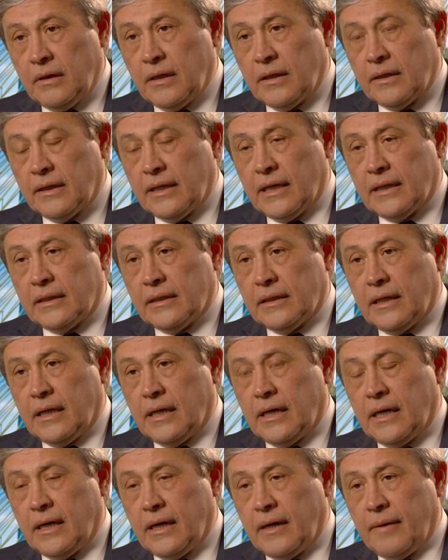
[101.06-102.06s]
uh, that
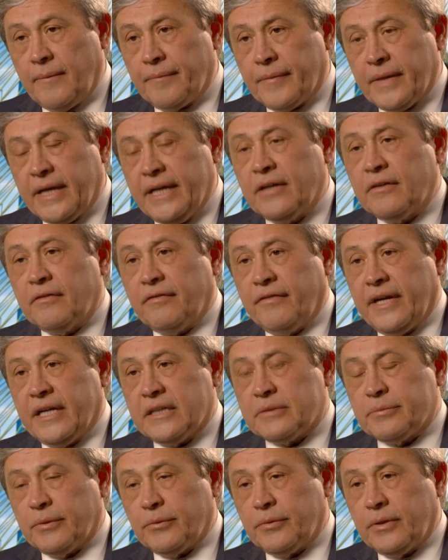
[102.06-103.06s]
uh,
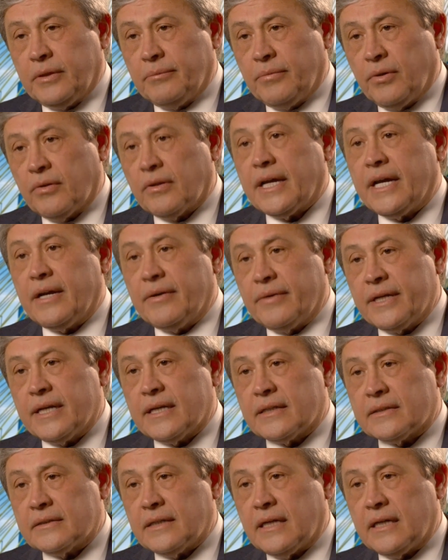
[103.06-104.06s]
interface between both
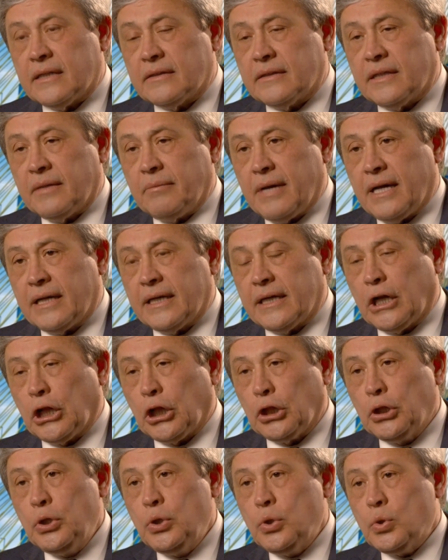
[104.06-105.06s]
areas, that thematic
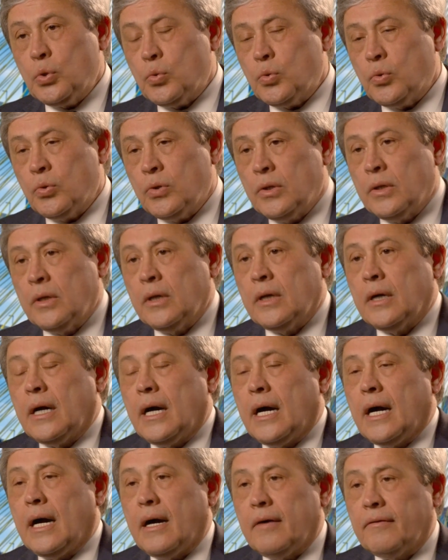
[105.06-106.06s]
glue
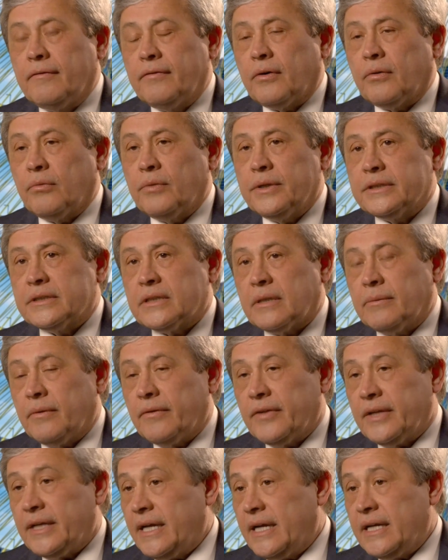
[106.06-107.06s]
uh, for which some
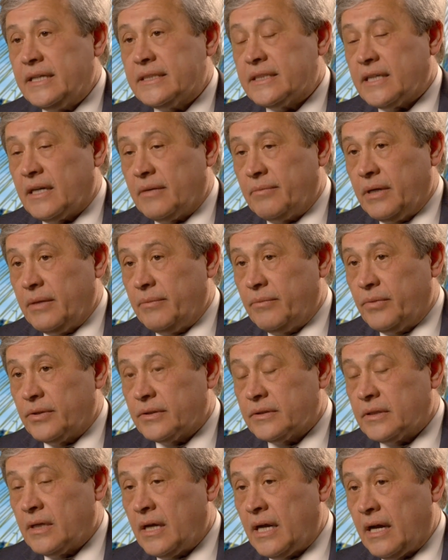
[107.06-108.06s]
of the AACR
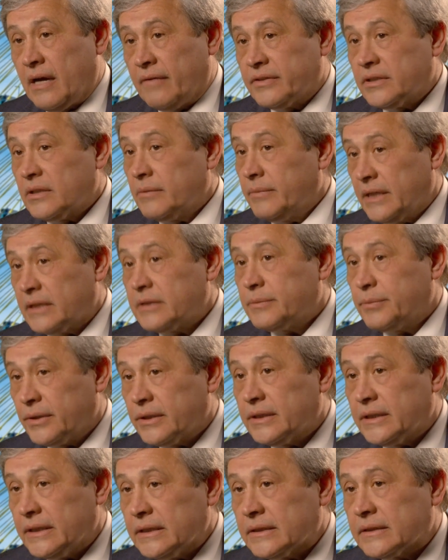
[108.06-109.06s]
members have some
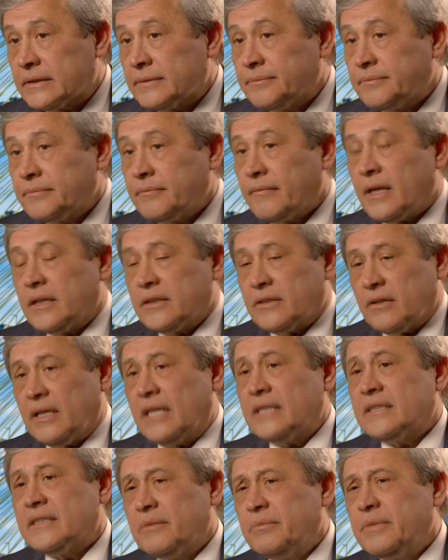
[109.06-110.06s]
expertise. So
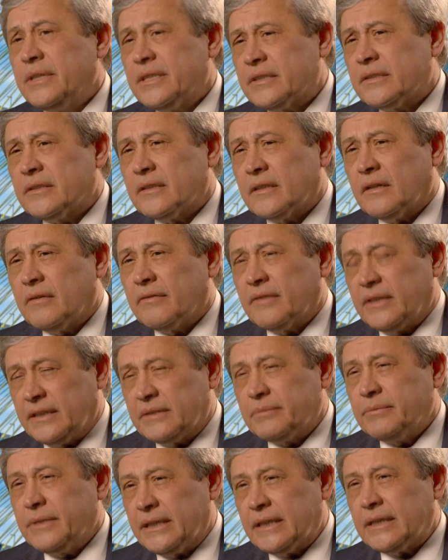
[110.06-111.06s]
that's the mission of
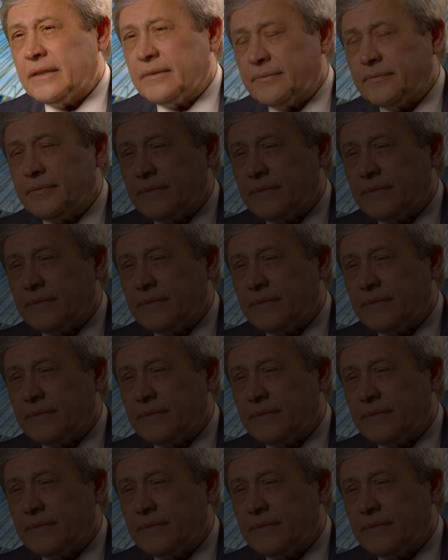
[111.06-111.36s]
this meeting.